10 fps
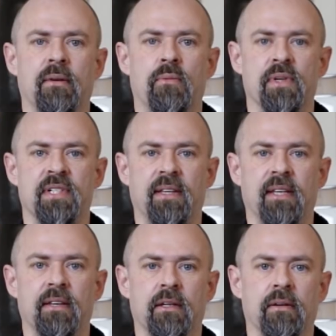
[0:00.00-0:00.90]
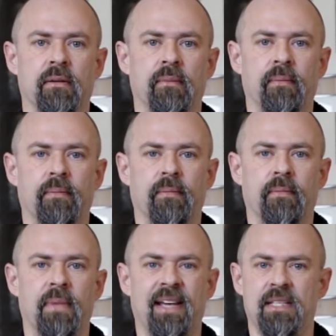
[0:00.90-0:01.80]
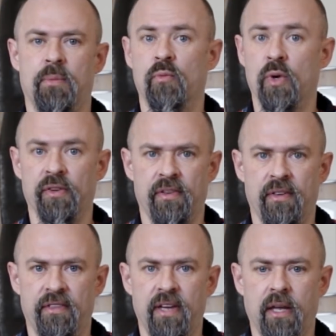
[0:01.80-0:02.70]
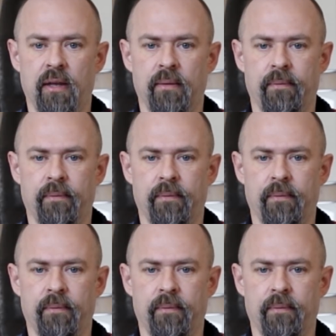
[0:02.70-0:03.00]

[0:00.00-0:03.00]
was identical except one thing.